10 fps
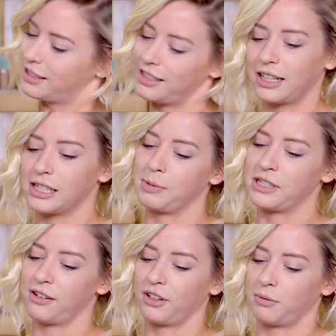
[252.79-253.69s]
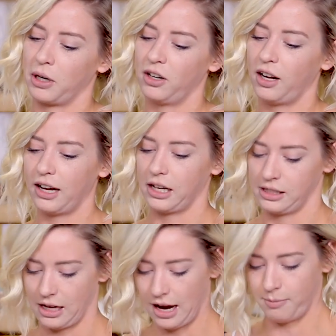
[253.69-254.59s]
it's like a specific part. I
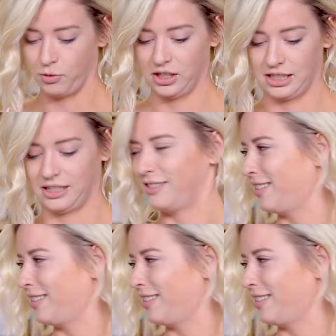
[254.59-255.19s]
guess I'm willing to.